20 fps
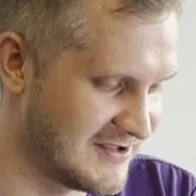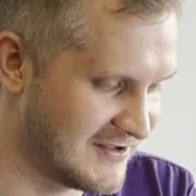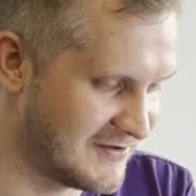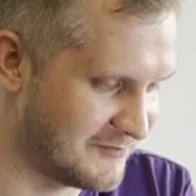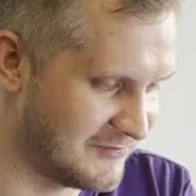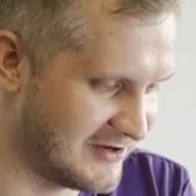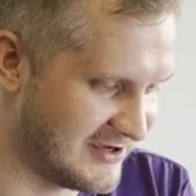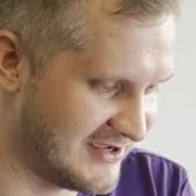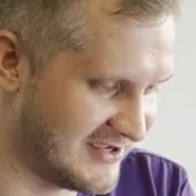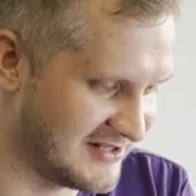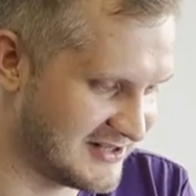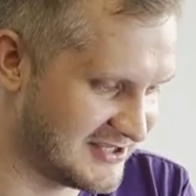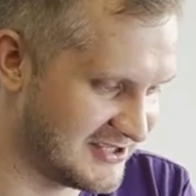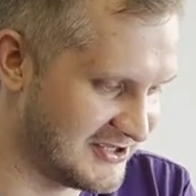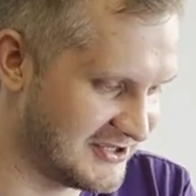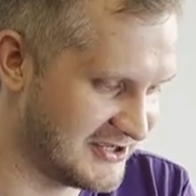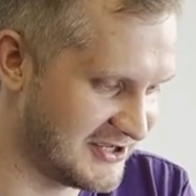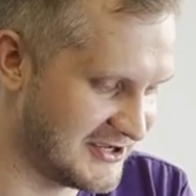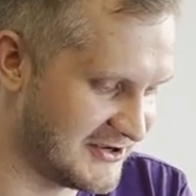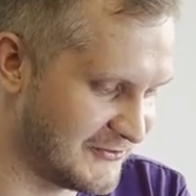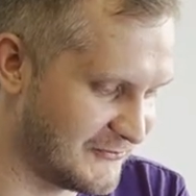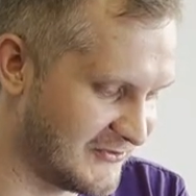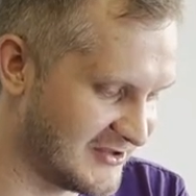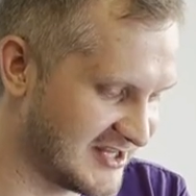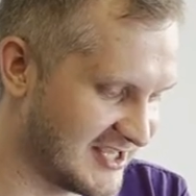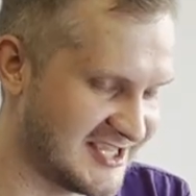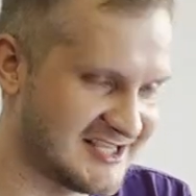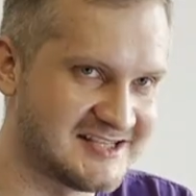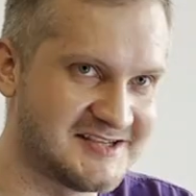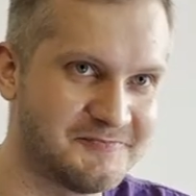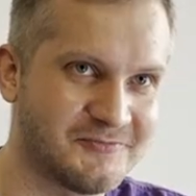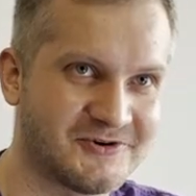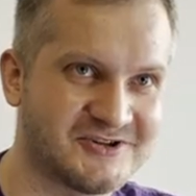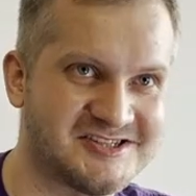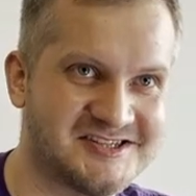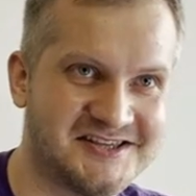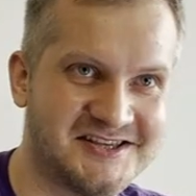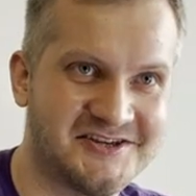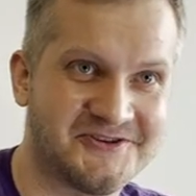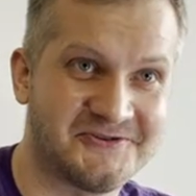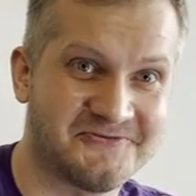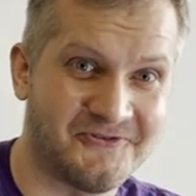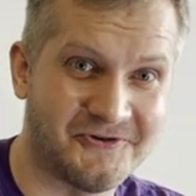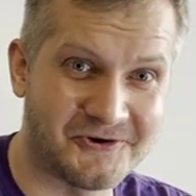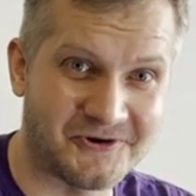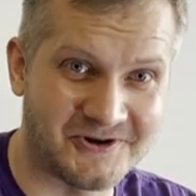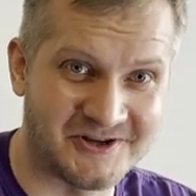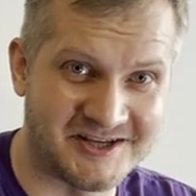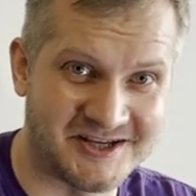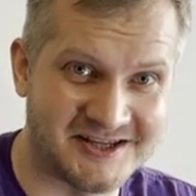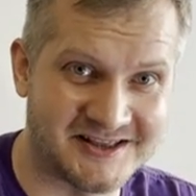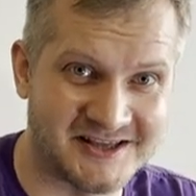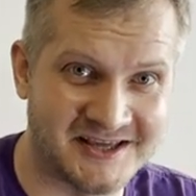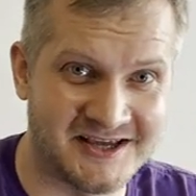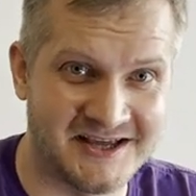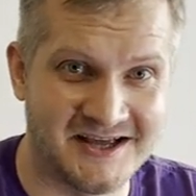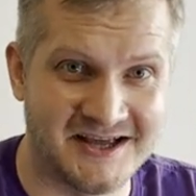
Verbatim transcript: But uh, when I proceeded to work on it,